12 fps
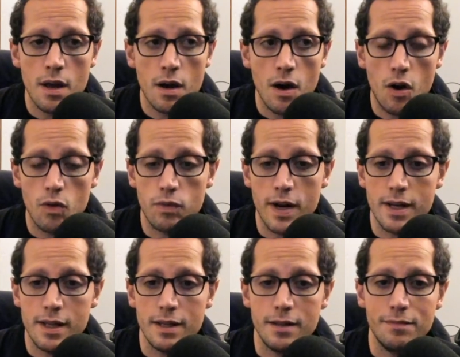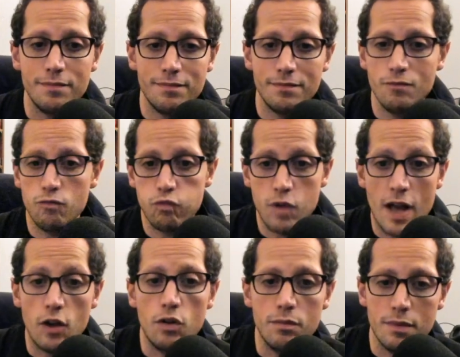already
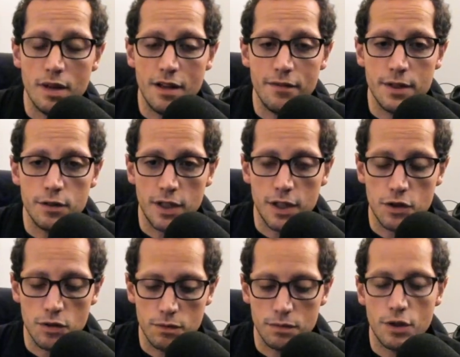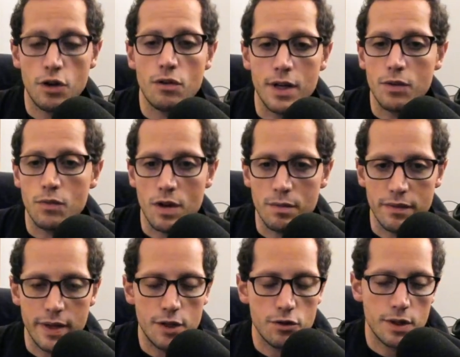realm of, like your current realm of
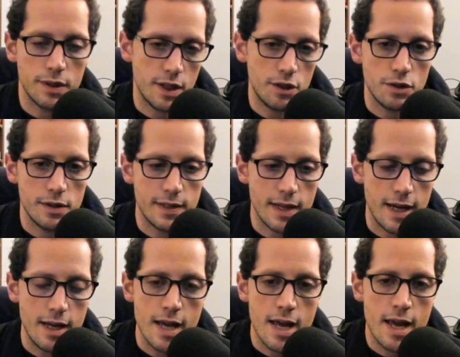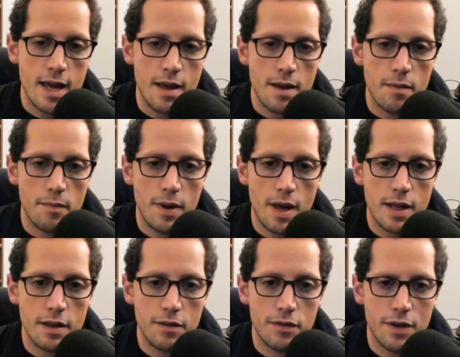interest, I should say.
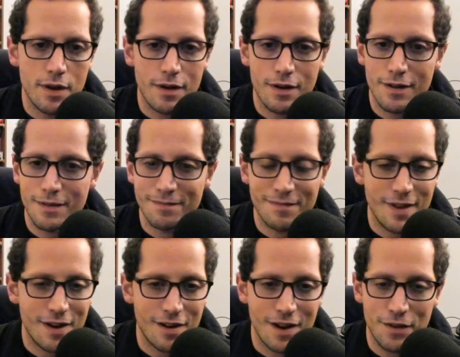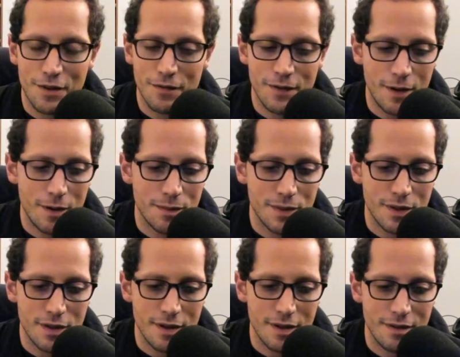But there are other films
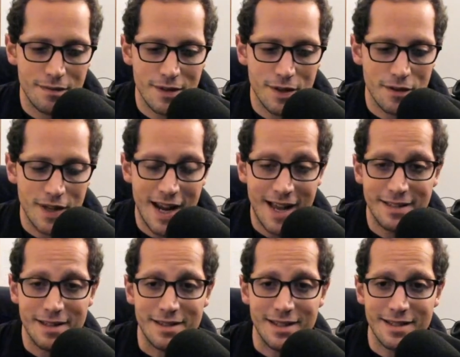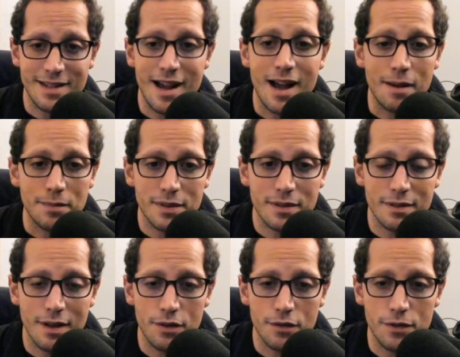that hasn't stopped
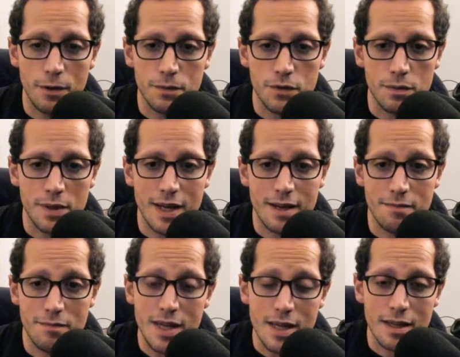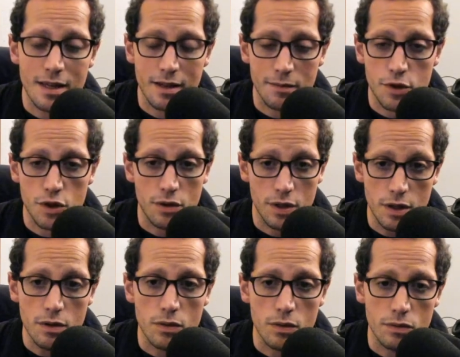other films from getting me, and I'm sure
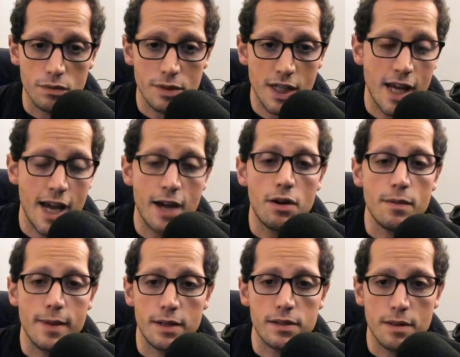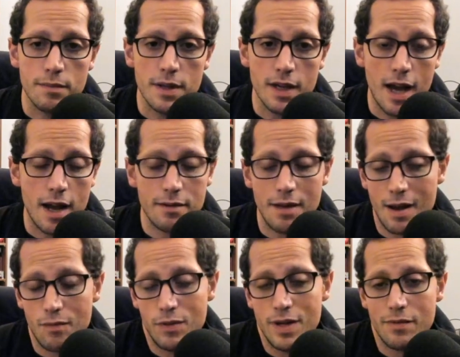you, to care about something
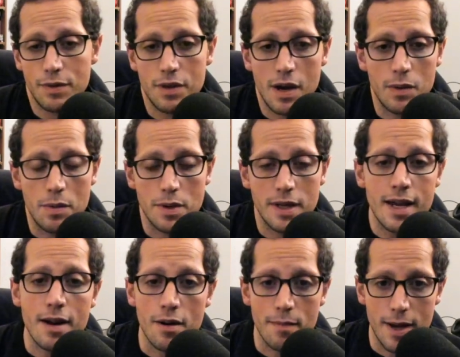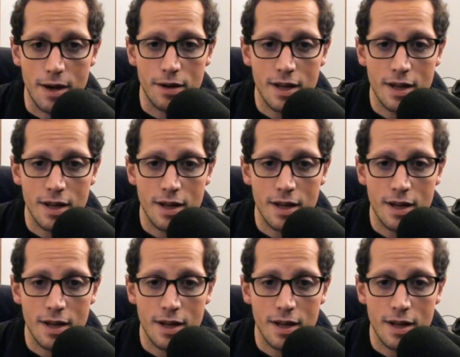we never thought we would care about.